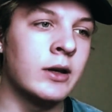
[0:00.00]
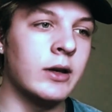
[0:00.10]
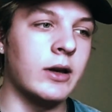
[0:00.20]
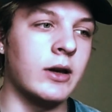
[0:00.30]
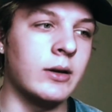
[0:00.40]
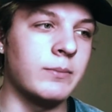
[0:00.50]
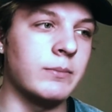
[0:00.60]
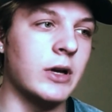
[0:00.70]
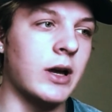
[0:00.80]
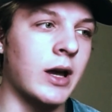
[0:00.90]

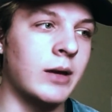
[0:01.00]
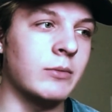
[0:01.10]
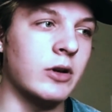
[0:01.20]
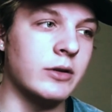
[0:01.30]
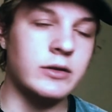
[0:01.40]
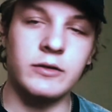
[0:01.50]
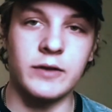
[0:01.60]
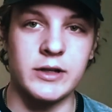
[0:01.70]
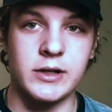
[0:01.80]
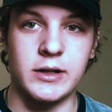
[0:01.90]
I'm also
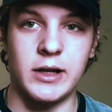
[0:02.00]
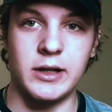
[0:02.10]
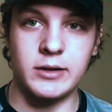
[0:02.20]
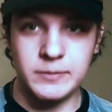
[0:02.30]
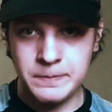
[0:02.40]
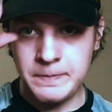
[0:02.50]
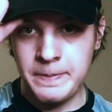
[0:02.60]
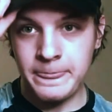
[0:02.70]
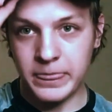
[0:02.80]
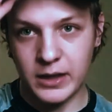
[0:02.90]
French-Canadian,
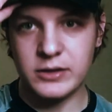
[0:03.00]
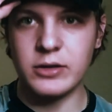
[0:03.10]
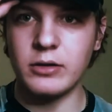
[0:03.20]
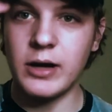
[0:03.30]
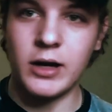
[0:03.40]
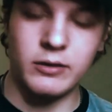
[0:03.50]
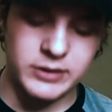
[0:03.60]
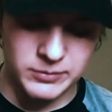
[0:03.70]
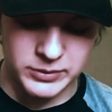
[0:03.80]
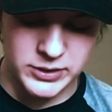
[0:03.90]
so I always
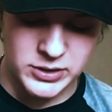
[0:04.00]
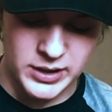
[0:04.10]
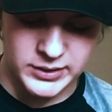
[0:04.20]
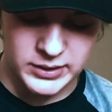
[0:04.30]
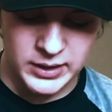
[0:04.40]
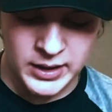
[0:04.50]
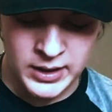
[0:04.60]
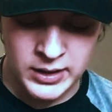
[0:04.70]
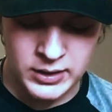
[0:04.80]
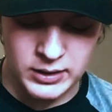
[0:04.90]
appreciate
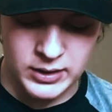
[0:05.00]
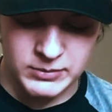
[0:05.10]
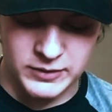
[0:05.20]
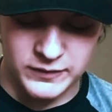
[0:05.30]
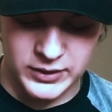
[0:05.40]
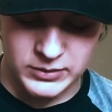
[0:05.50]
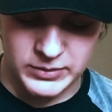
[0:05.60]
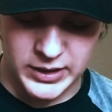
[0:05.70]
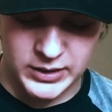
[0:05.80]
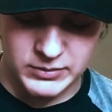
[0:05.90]
a film
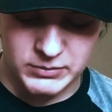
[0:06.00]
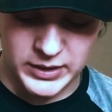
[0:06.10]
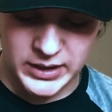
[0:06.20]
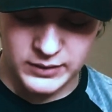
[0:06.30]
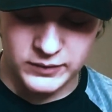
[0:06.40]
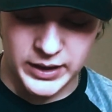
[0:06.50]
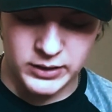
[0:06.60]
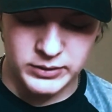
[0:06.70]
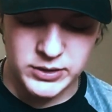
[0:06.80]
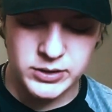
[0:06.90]
in my native
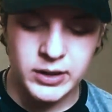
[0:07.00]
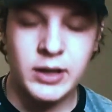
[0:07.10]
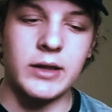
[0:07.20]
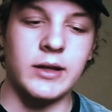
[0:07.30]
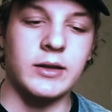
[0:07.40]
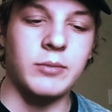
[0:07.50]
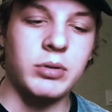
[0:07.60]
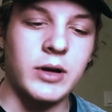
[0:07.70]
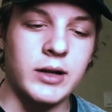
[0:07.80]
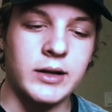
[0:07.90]
language. I think the
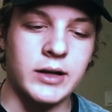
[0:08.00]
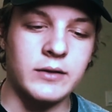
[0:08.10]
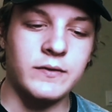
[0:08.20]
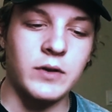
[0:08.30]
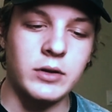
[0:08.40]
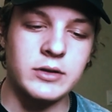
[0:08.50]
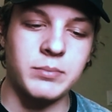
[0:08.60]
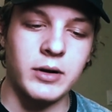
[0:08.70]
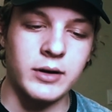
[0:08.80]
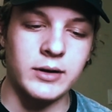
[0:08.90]
plot kind of falls
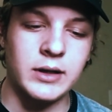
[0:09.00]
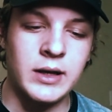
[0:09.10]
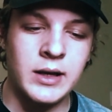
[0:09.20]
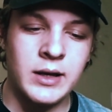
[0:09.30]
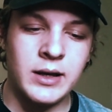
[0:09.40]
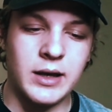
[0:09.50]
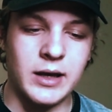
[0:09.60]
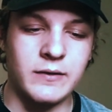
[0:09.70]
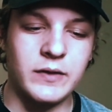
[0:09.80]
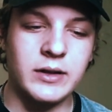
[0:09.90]
apart
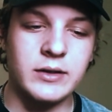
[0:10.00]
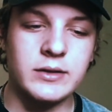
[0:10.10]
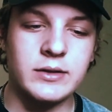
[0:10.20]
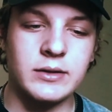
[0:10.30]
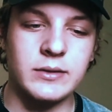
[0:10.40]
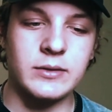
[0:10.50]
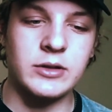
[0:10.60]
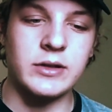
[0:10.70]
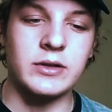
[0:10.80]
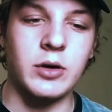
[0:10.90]
and feels
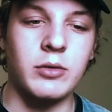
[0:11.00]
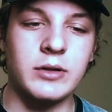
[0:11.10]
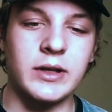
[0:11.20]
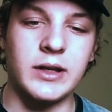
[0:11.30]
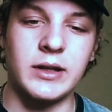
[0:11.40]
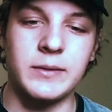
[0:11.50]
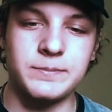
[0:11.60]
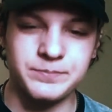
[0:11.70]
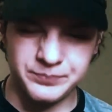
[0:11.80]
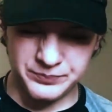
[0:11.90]
just tonally
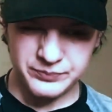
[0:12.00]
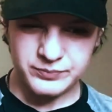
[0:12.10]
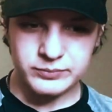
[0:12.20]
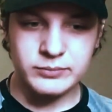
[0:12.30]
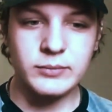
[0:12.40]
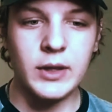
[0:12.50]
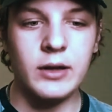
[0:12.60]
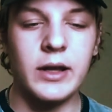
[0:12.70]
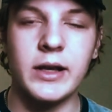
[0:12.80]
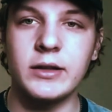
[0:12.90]

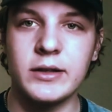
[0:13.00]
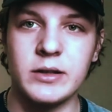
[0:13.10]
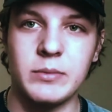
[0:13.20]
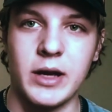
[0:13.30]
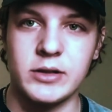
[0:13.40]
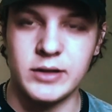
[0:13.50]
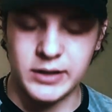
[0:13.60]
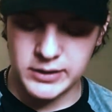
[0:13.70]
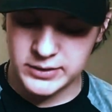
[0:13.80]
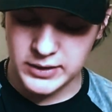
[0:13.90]
like it doesn't match
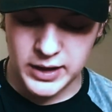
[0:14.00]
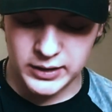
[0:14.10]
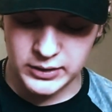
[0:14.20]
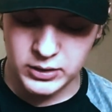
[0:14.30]
Denis' style at